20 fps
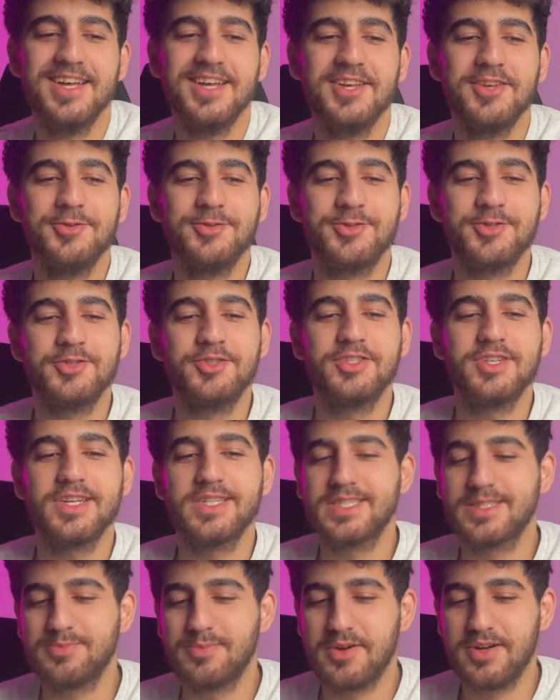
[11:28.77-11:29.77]
You should
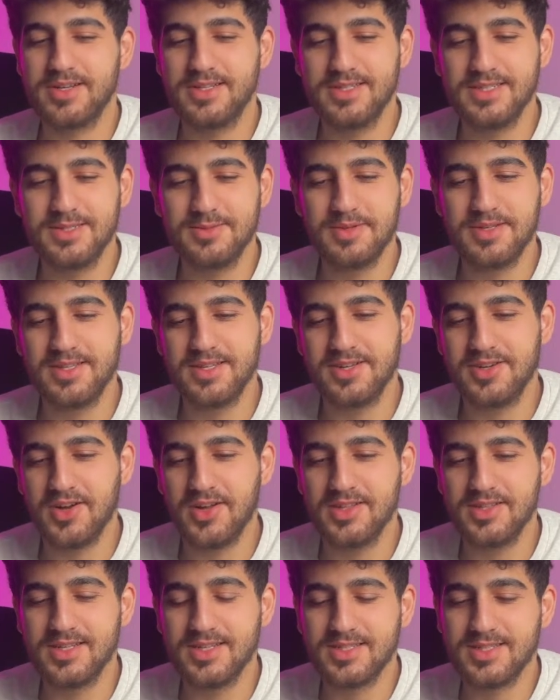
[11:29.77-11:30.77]
just participate in
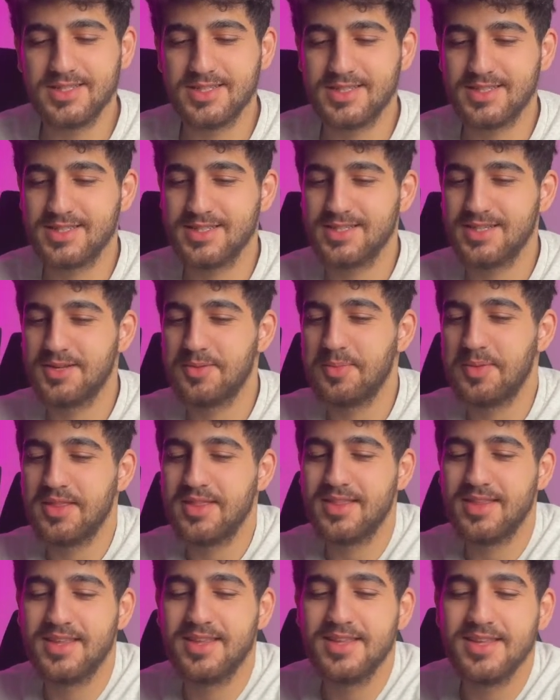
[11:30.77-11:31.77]
contests. I
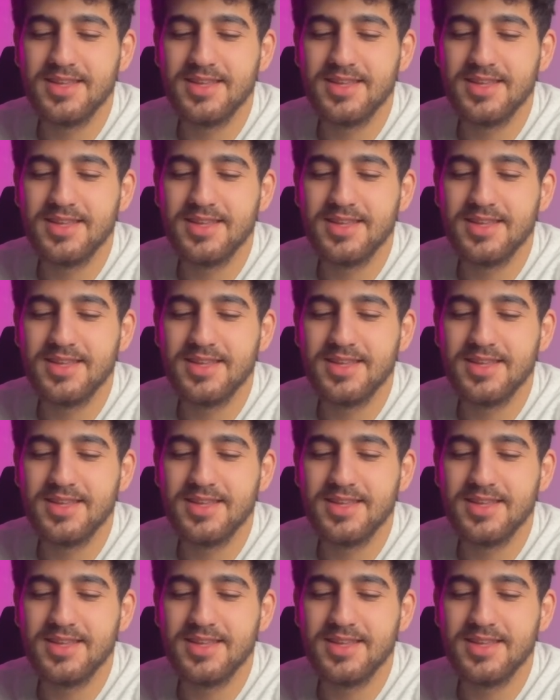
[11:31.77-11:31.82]
mean,